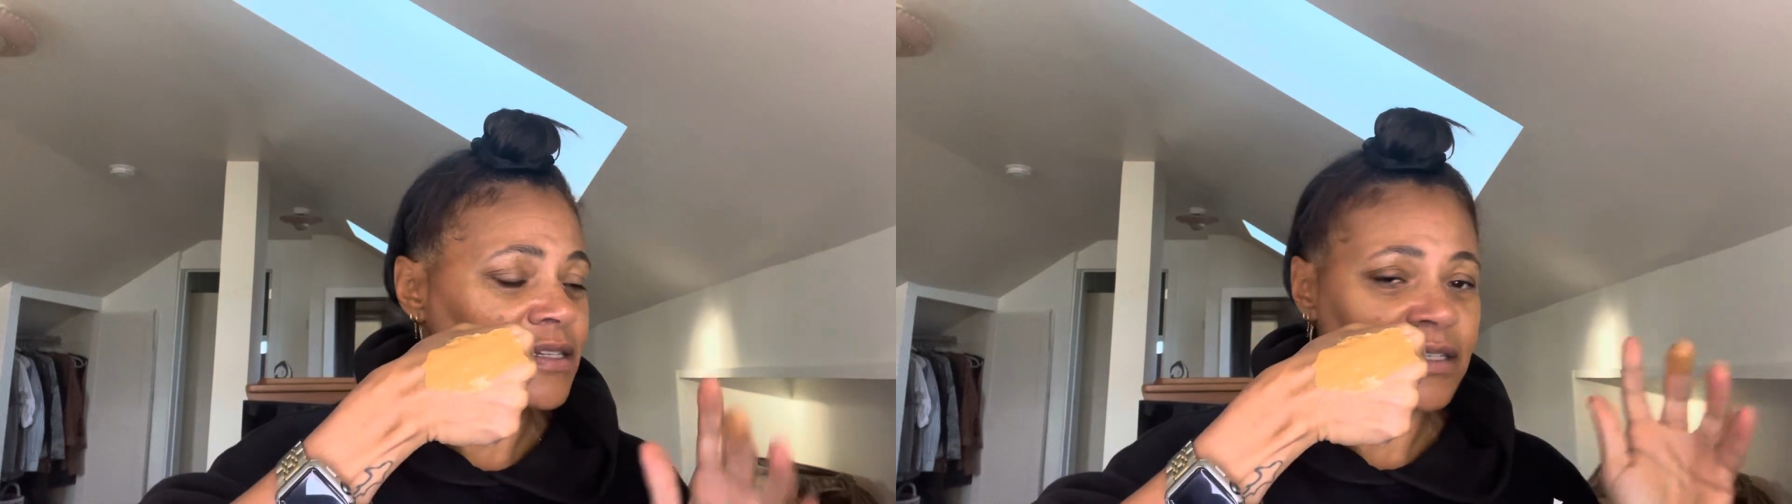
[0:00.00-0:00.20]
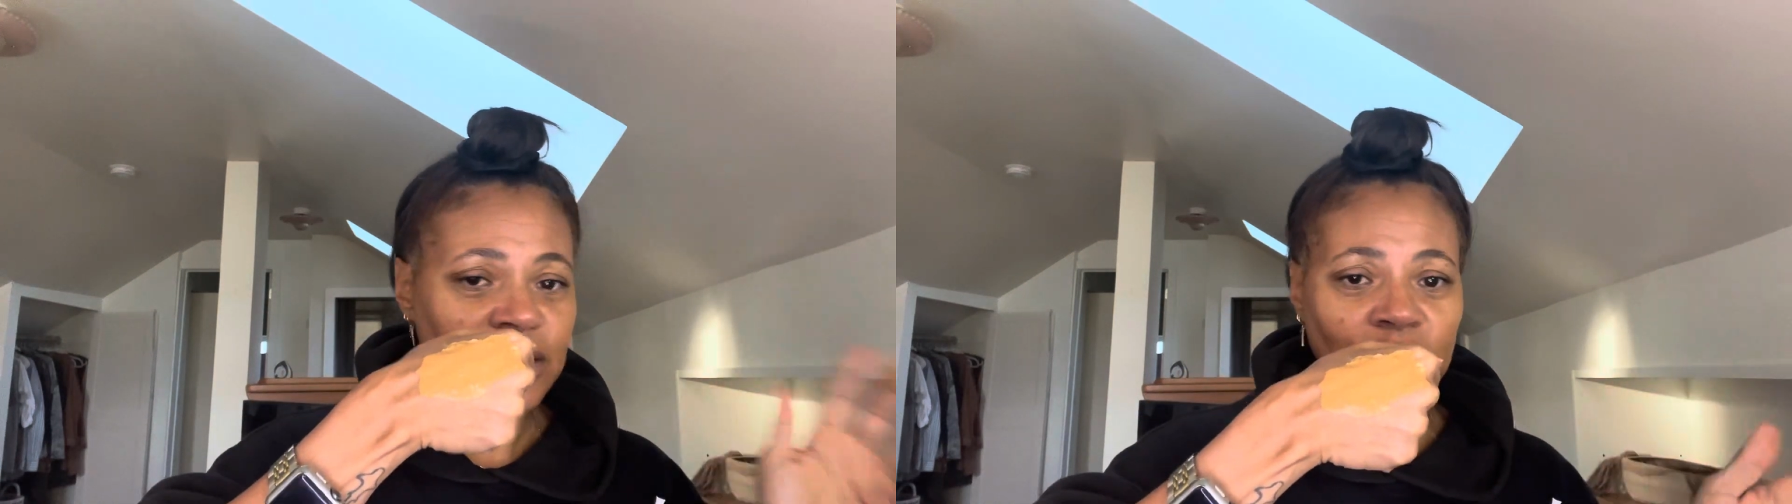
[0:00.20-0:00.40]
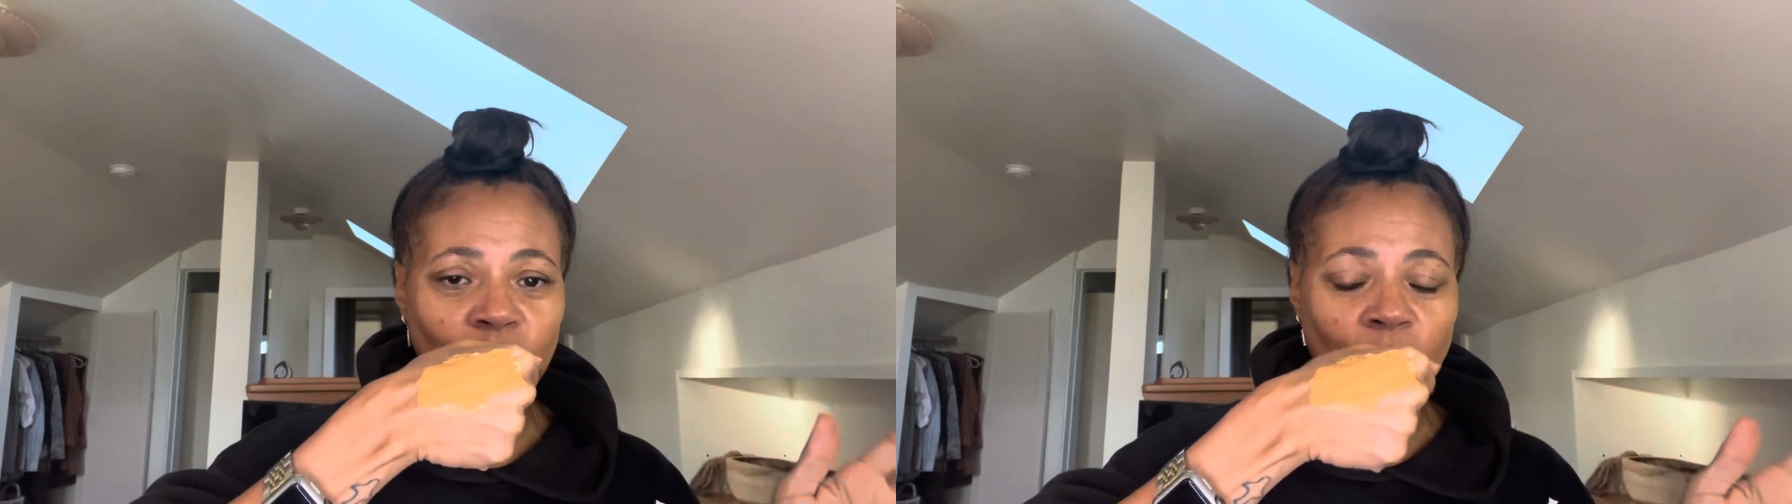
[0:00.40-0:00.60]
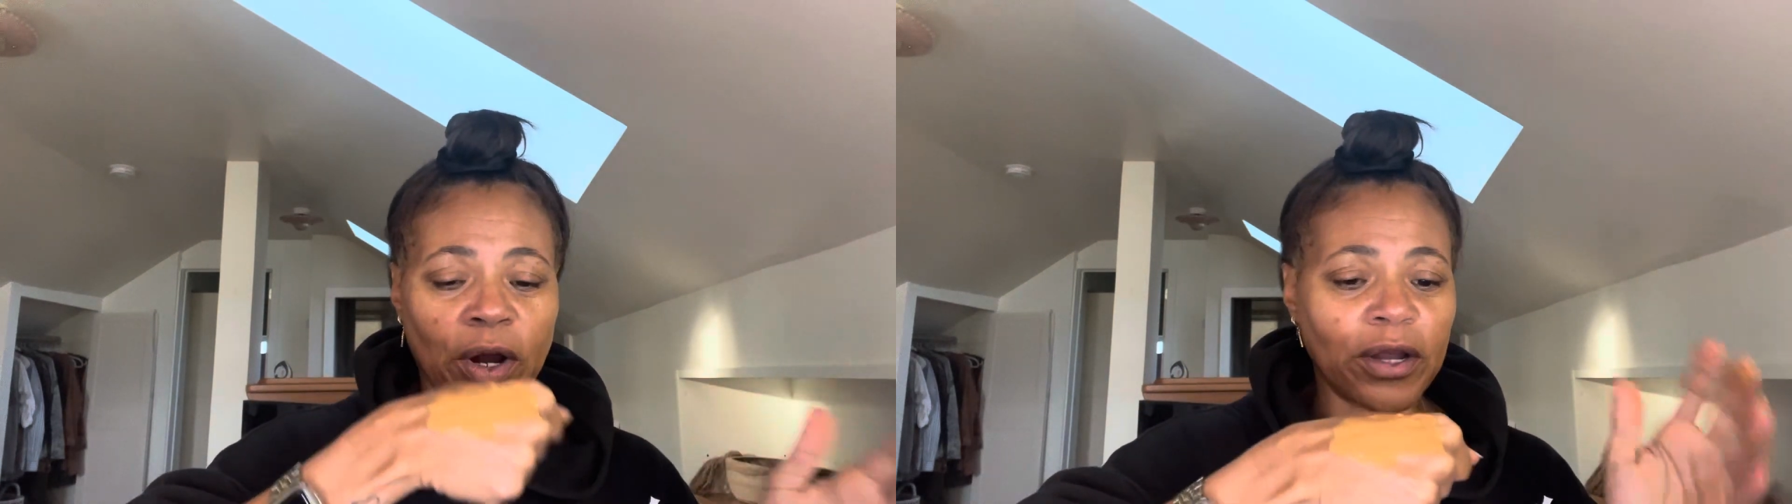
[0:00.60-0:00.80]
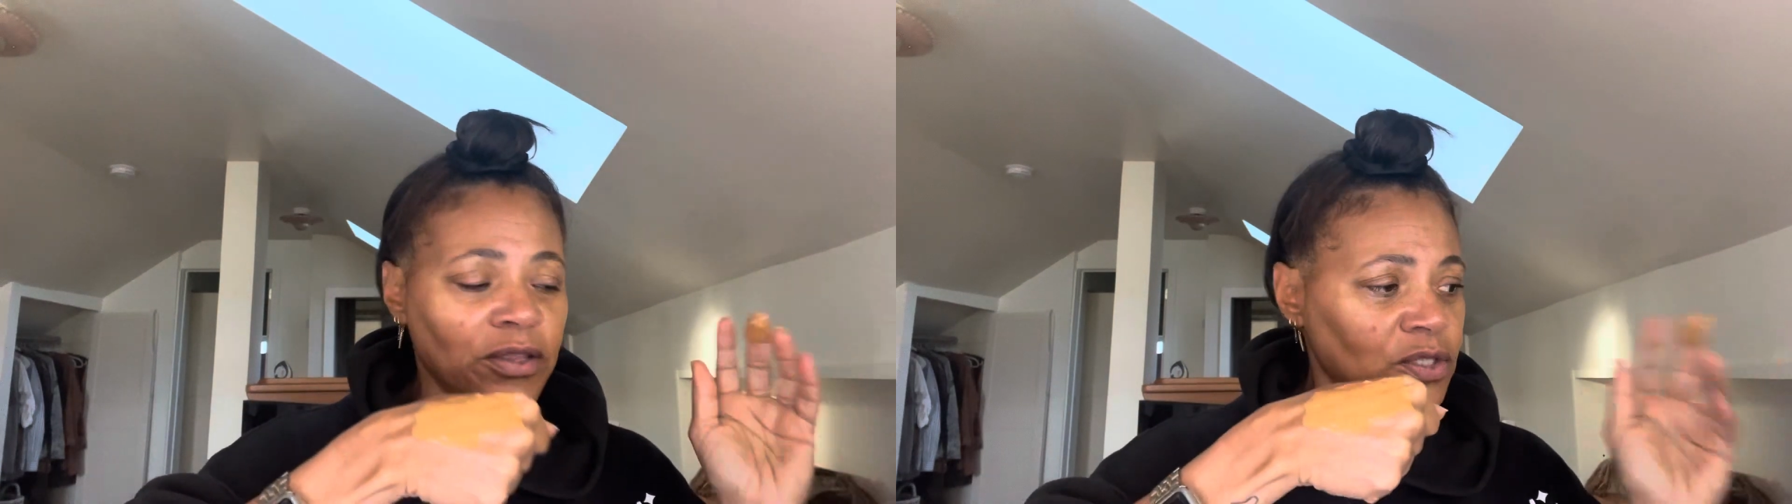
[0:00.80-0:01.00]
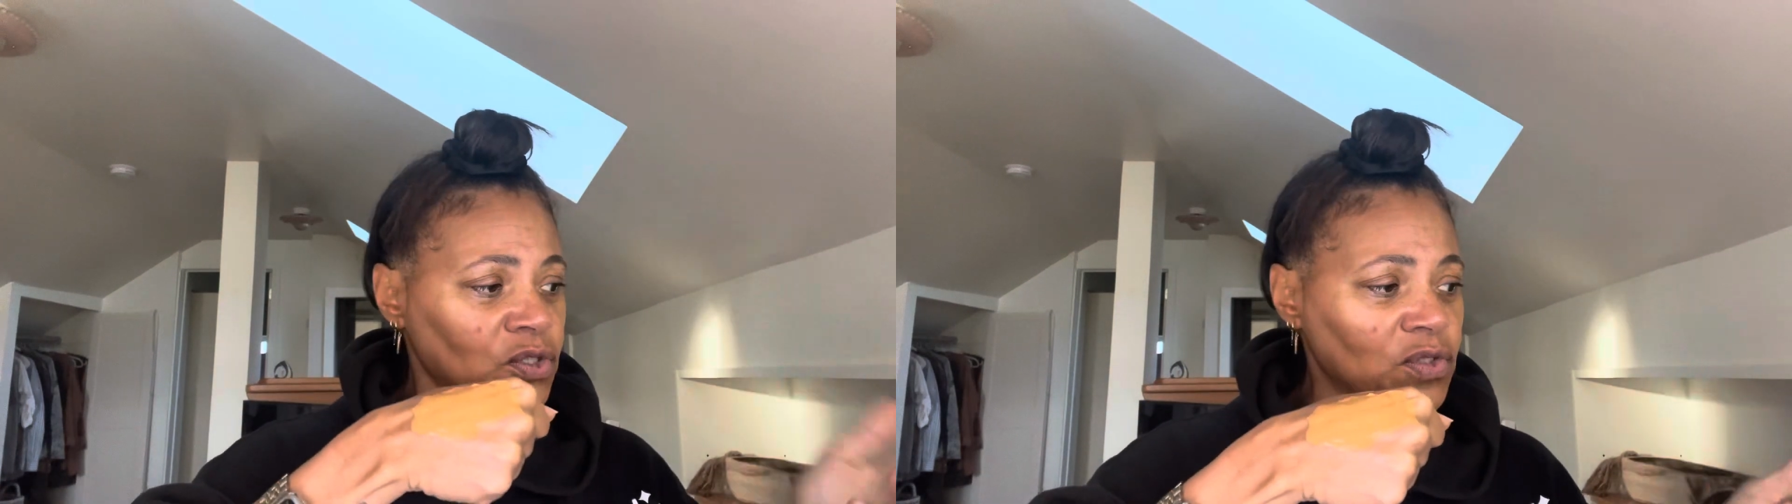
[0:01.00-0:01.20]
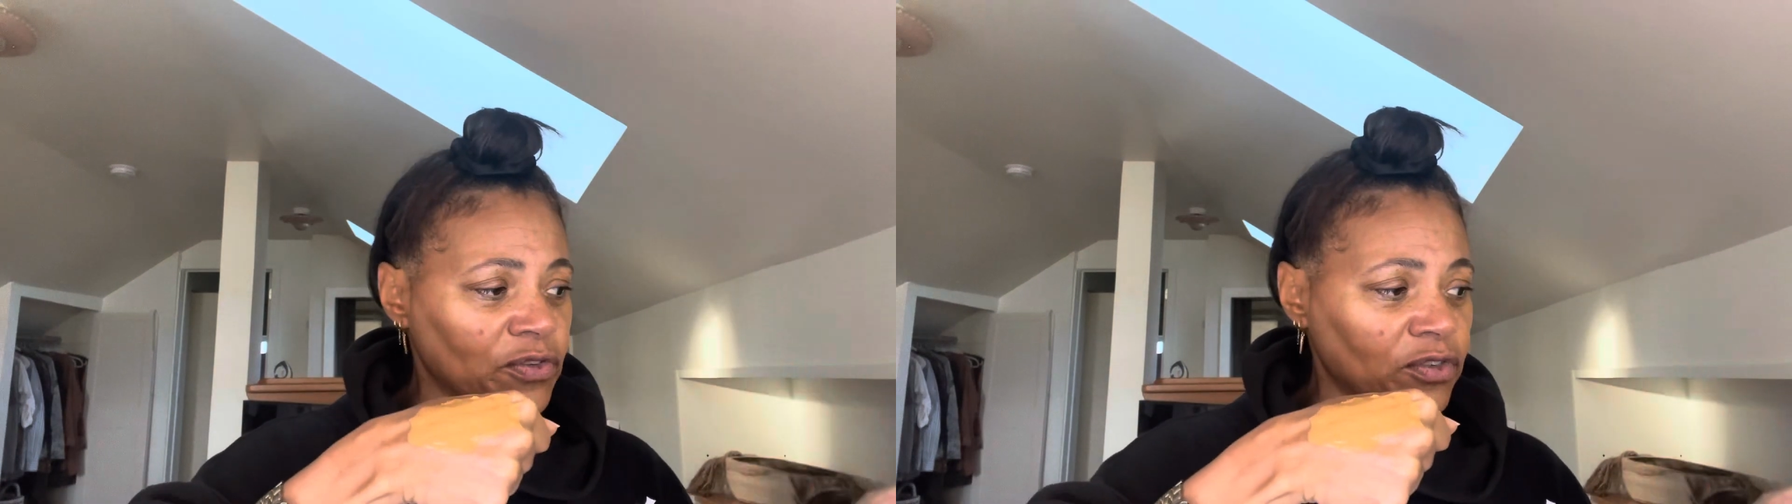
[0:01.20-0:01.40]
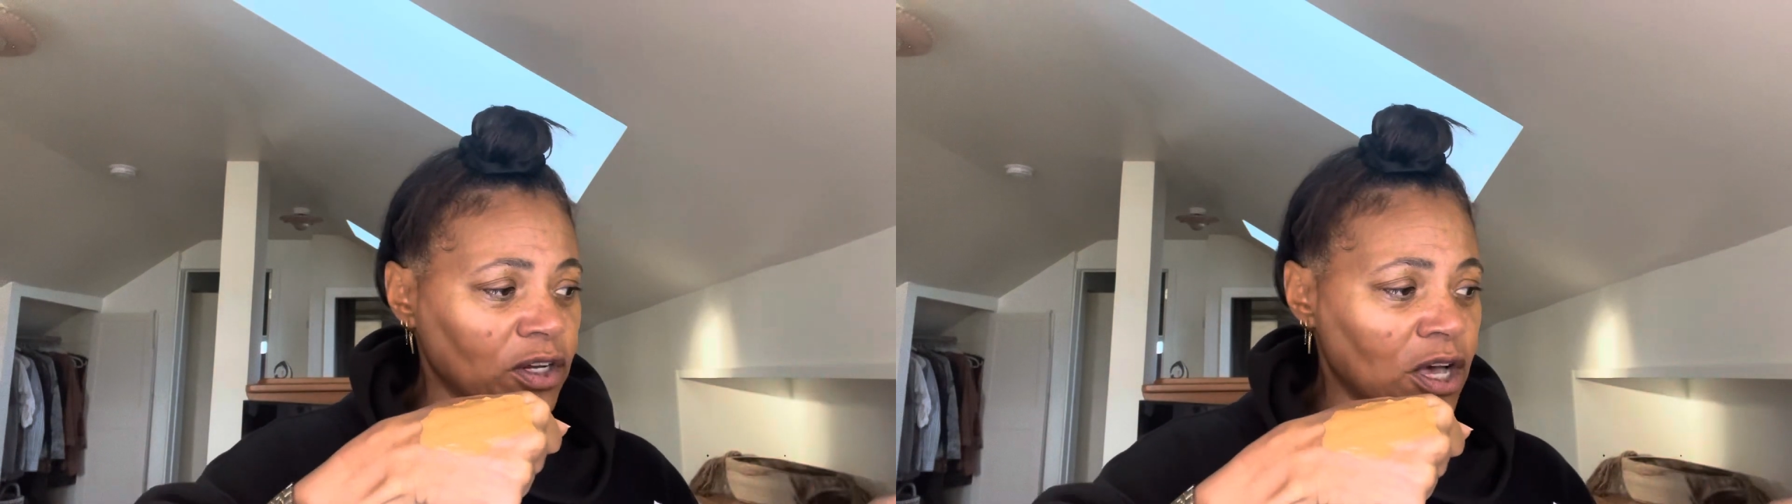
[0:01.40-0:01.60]
the Dior, the two
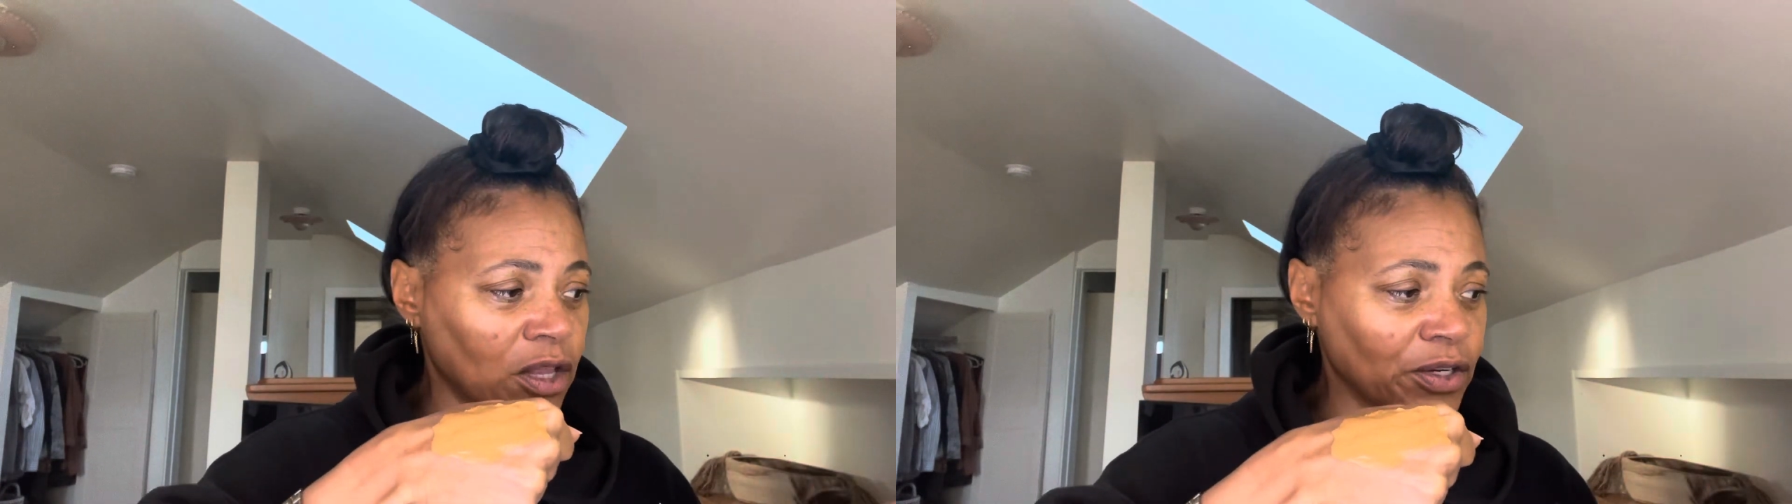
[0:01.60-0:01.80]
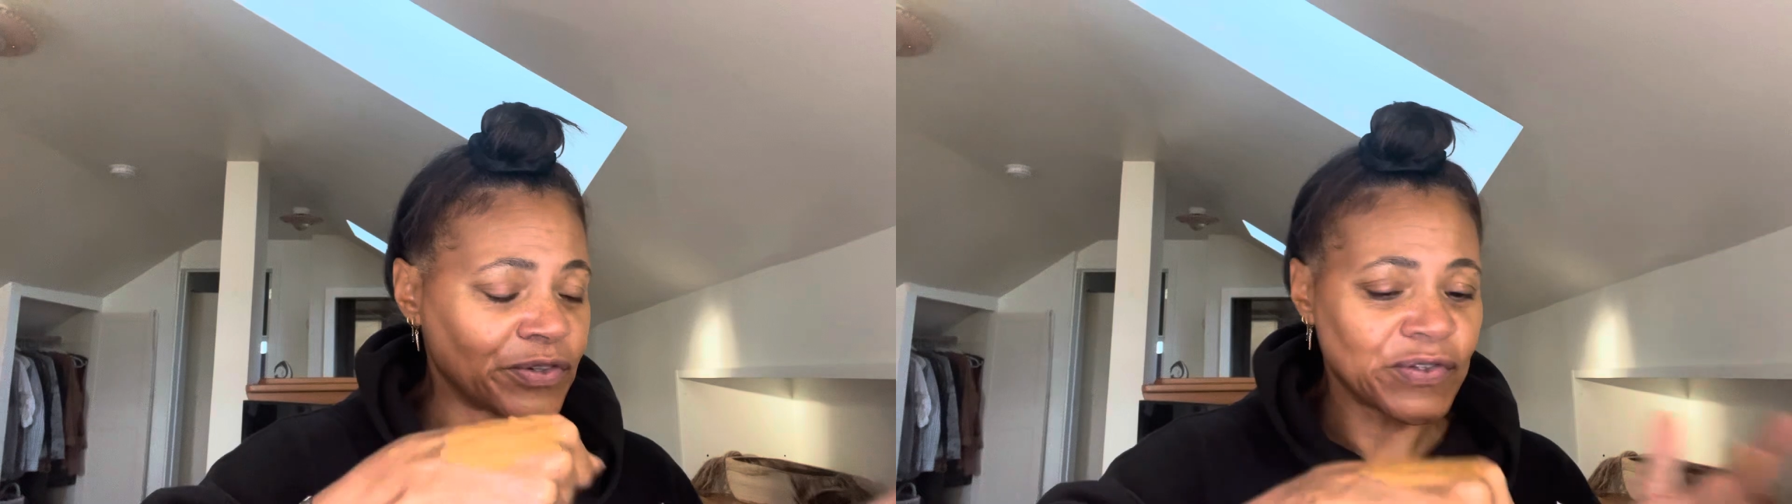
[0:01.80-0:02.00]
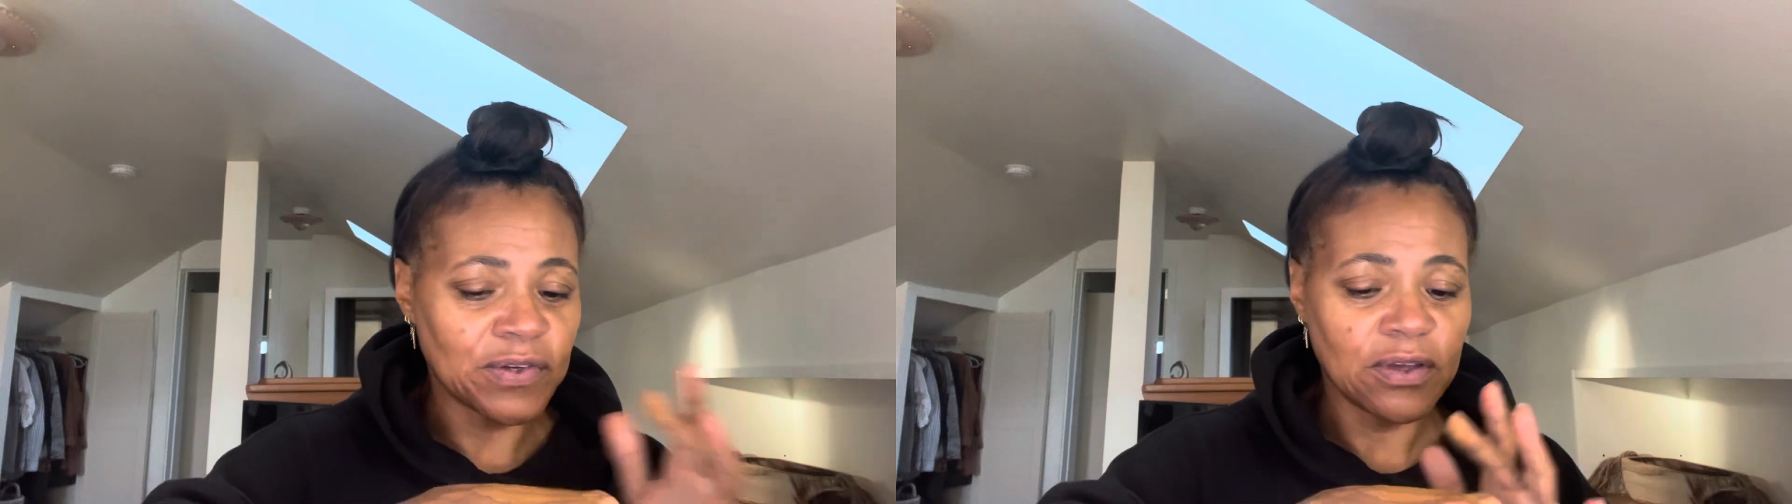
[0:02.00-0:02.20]
different colors,